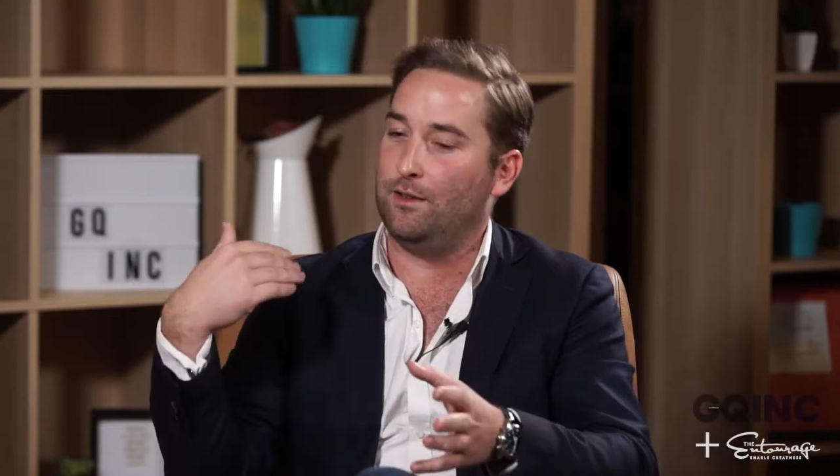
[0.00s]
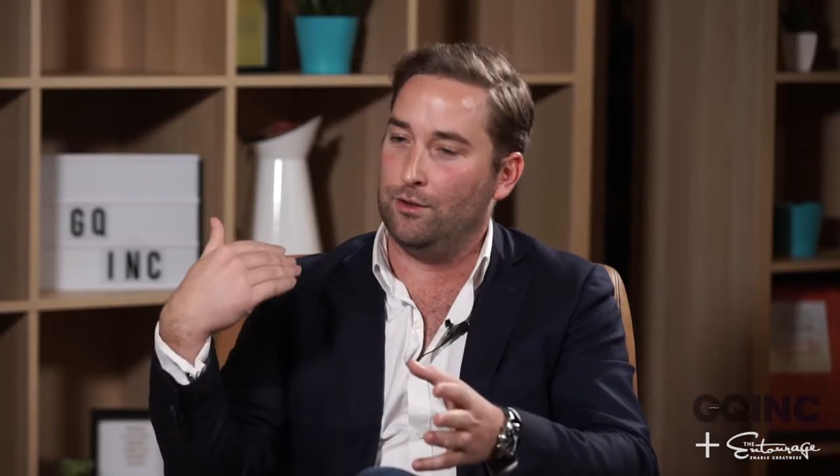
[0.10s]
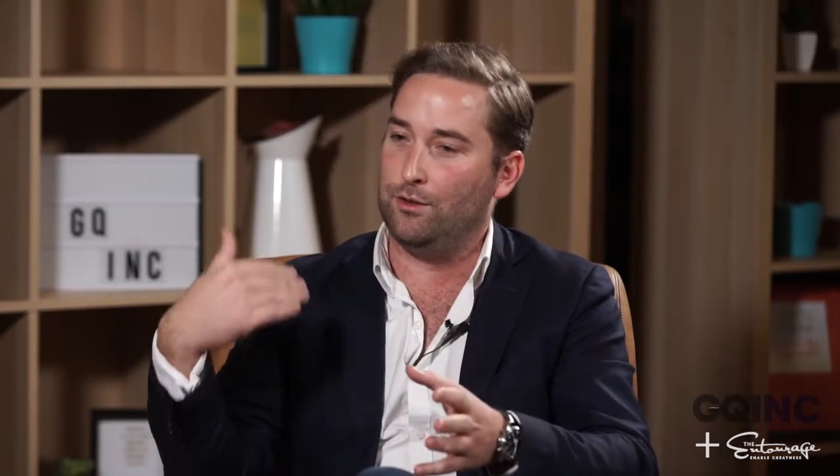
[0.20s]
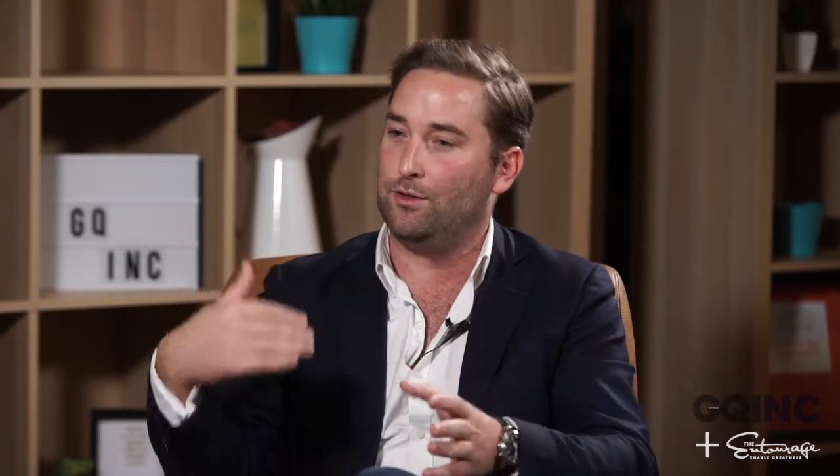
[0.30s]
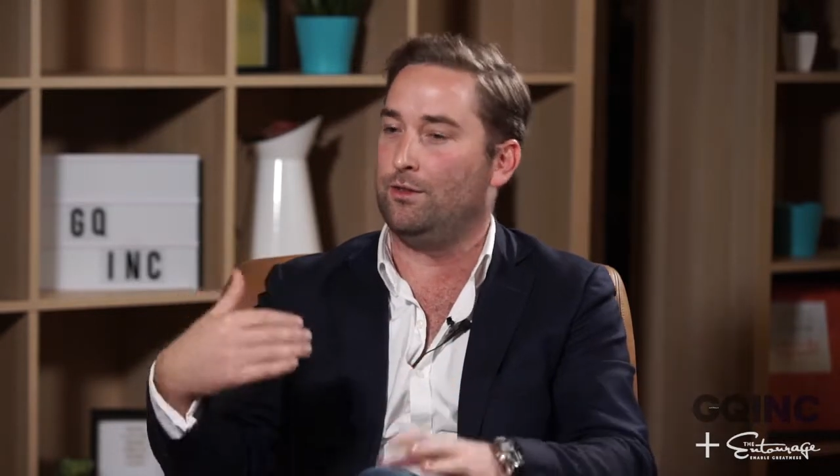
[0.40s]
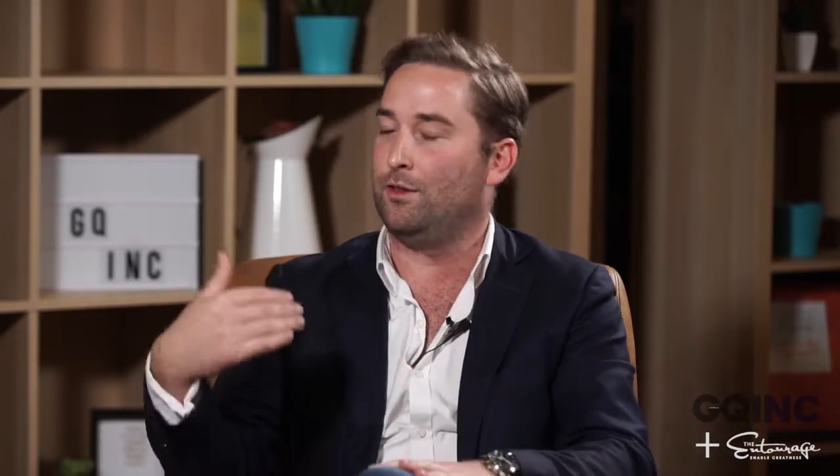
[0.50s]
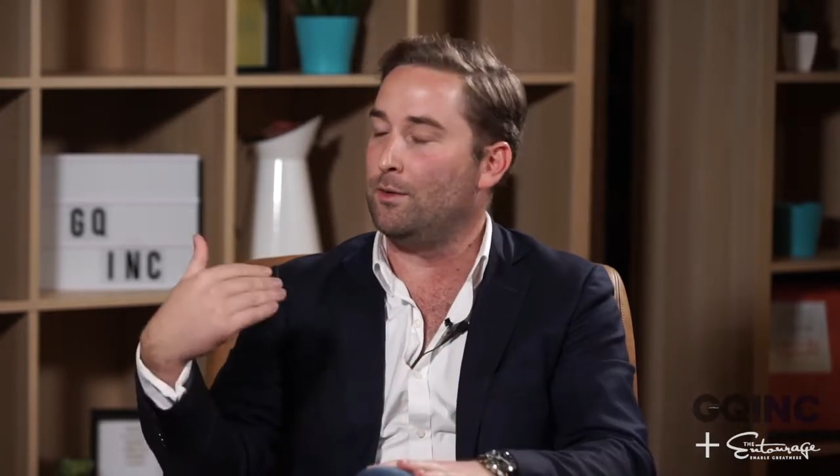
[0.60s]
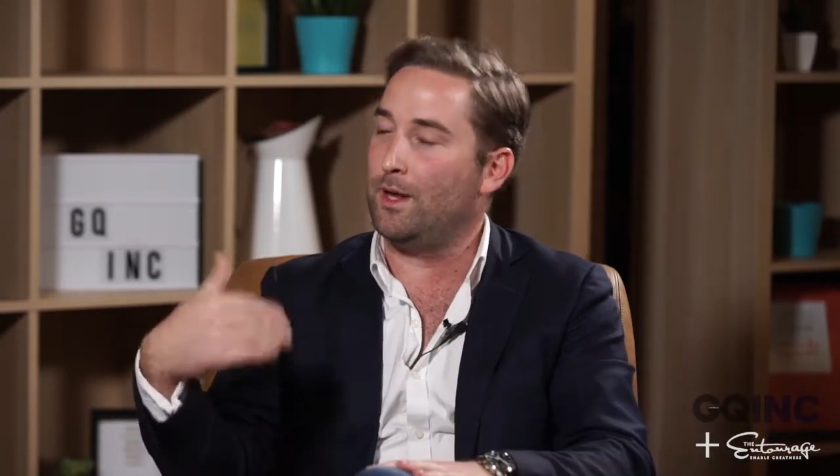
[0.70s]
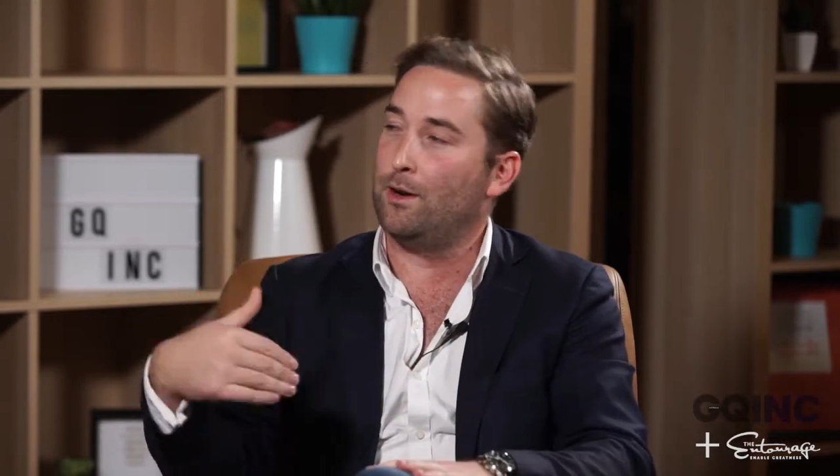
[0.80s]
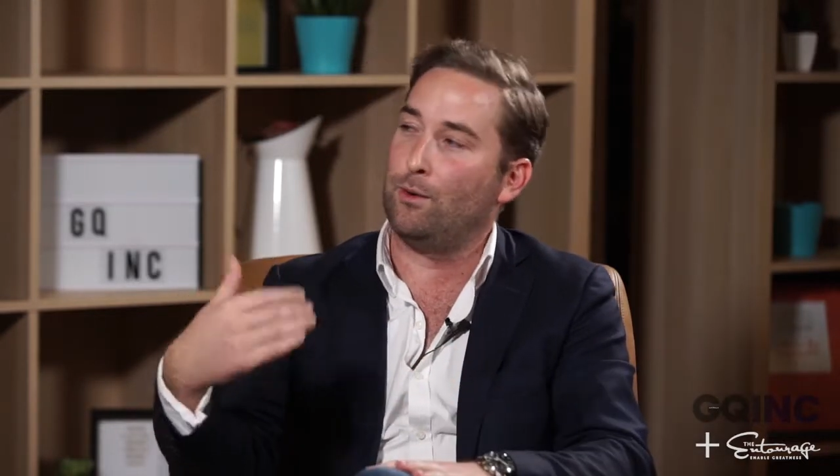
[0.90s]
users you're
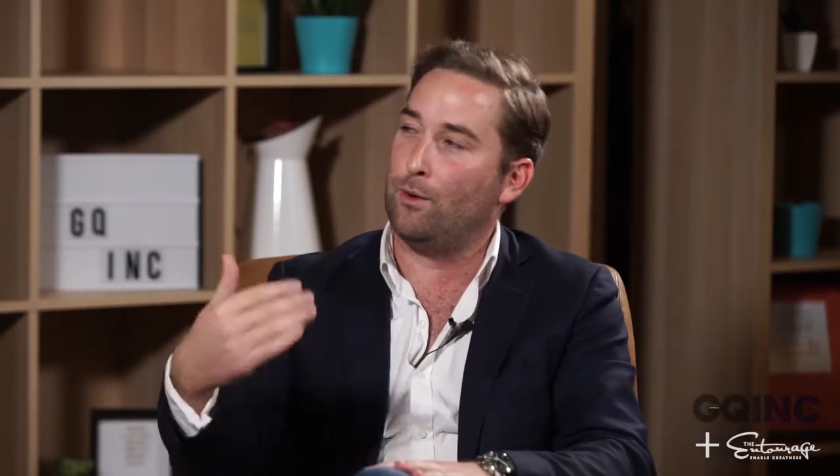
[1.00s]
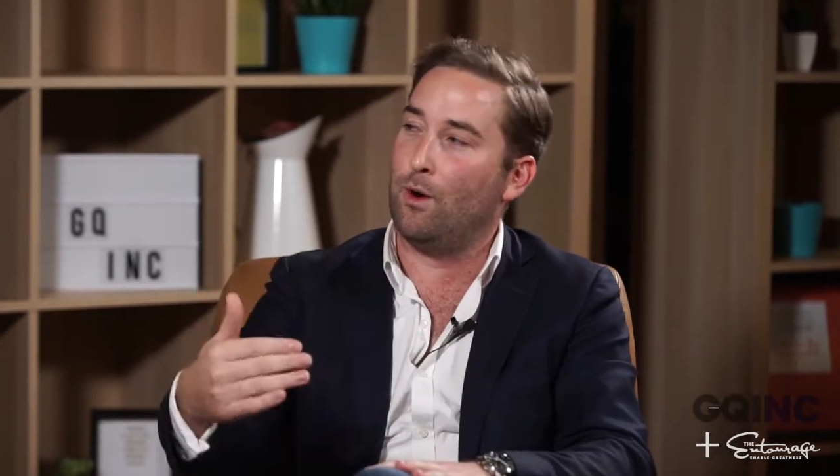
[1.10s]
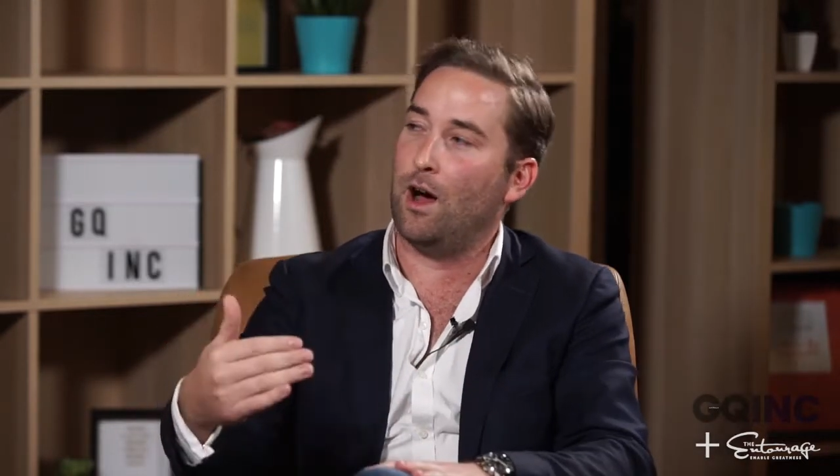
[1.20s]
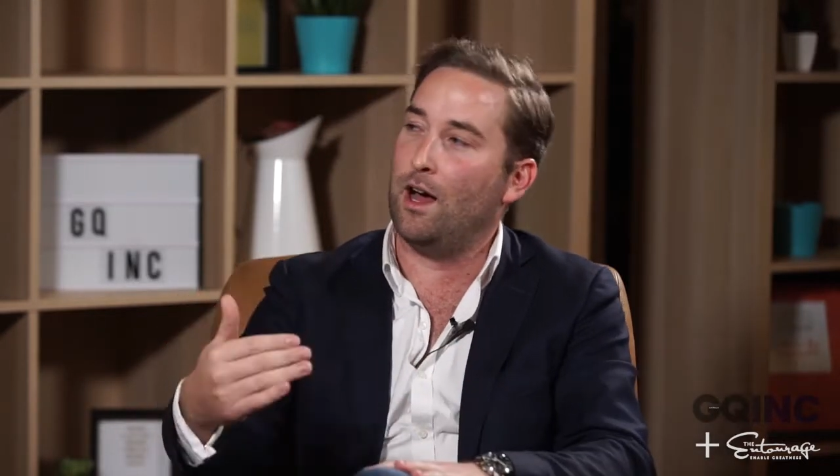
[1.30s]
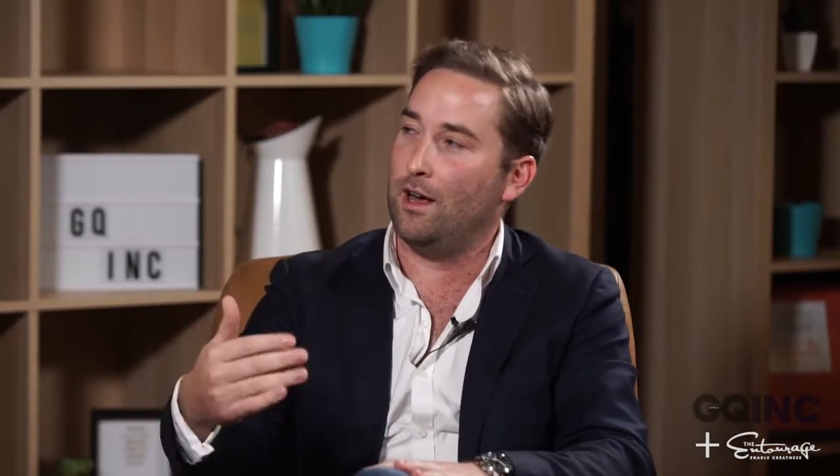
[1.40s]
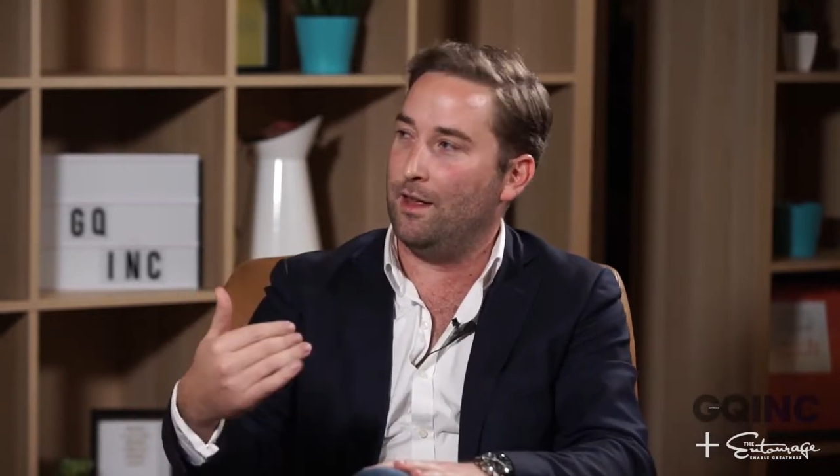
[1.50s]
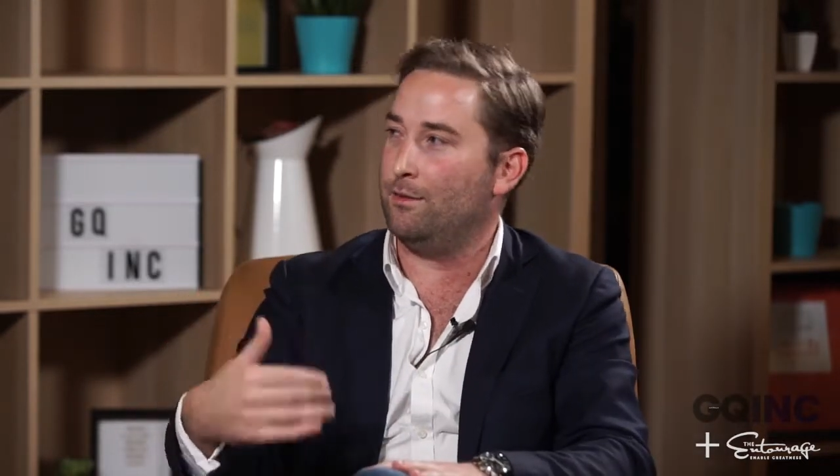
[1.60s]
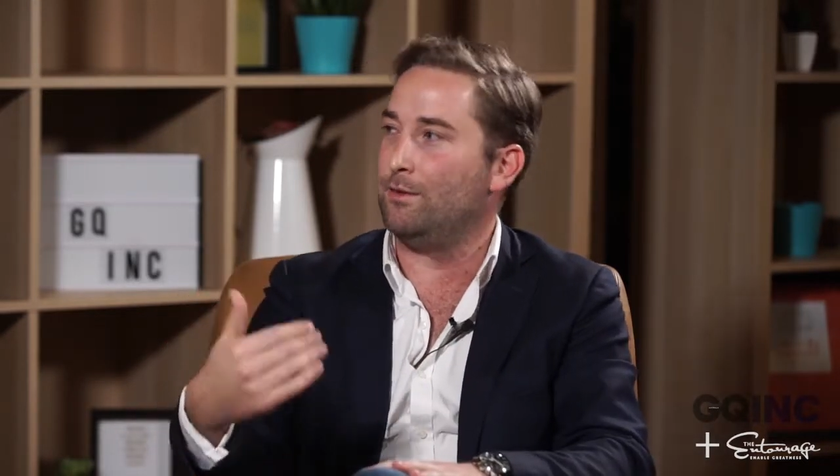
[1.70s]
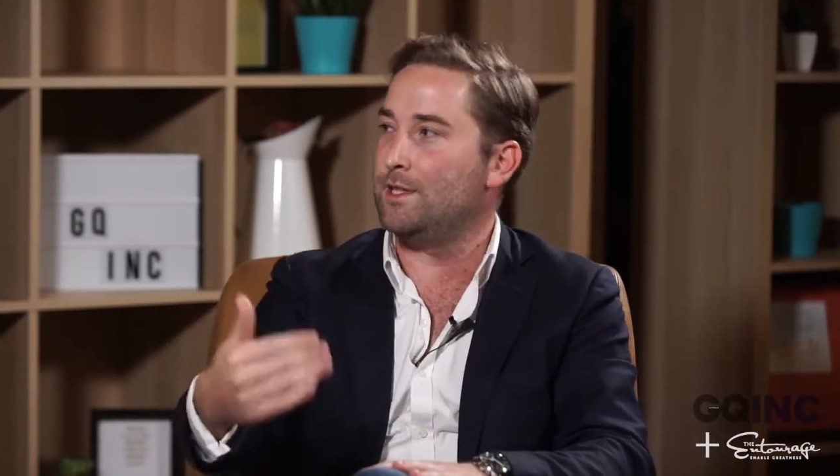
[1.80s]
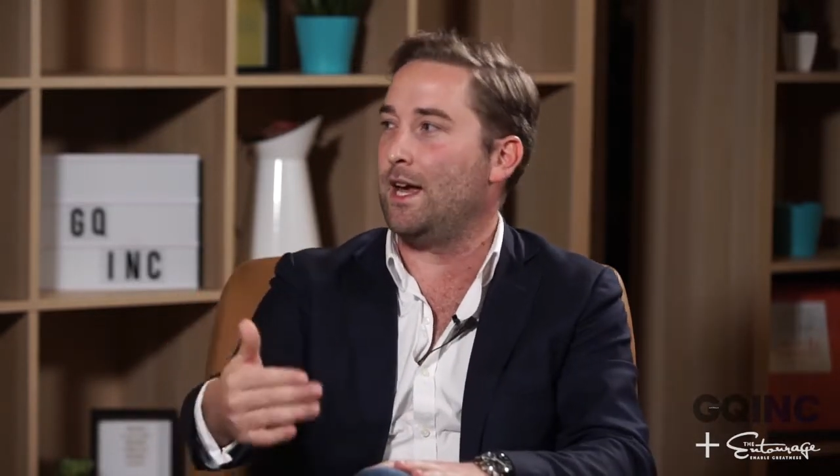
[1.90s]
going to be able to acquire
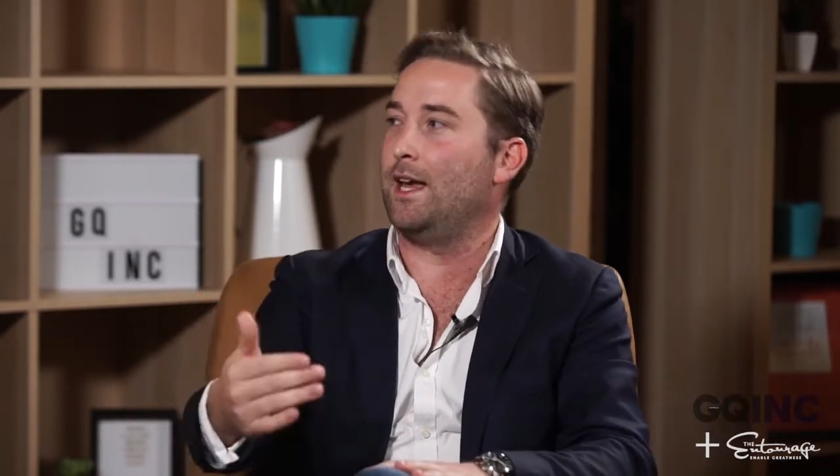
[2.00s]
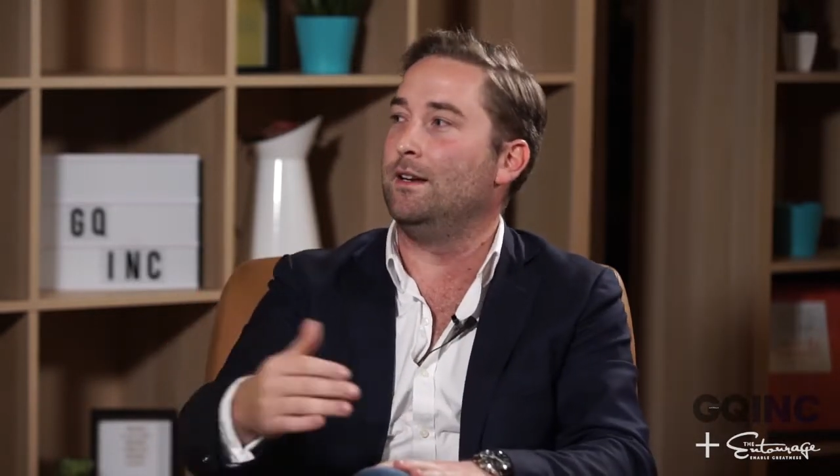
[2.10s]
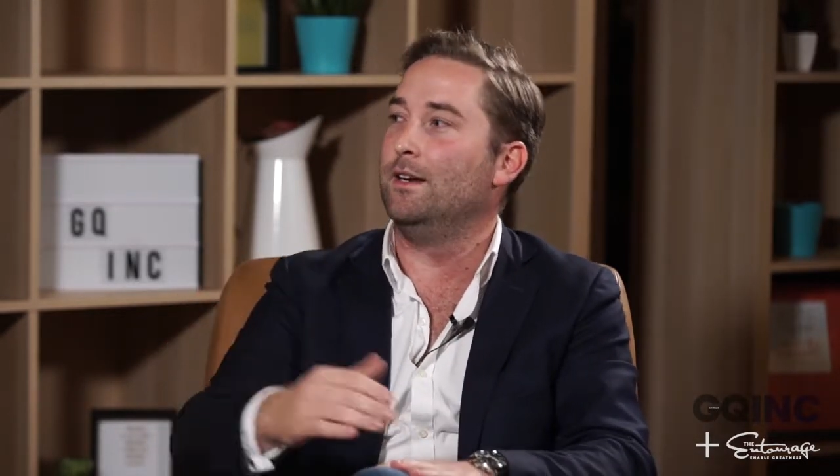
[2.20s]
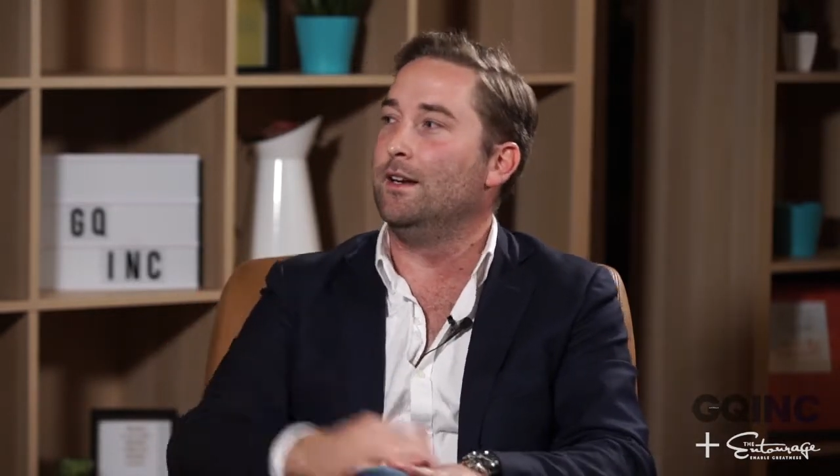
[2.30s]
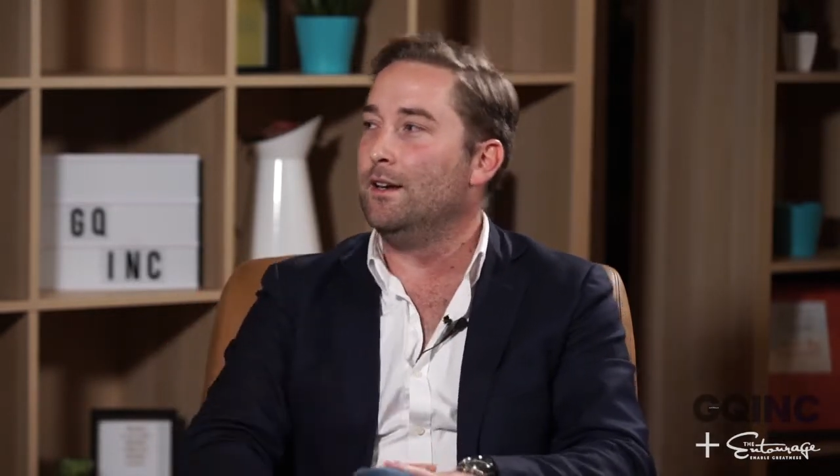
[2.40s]
and then retain.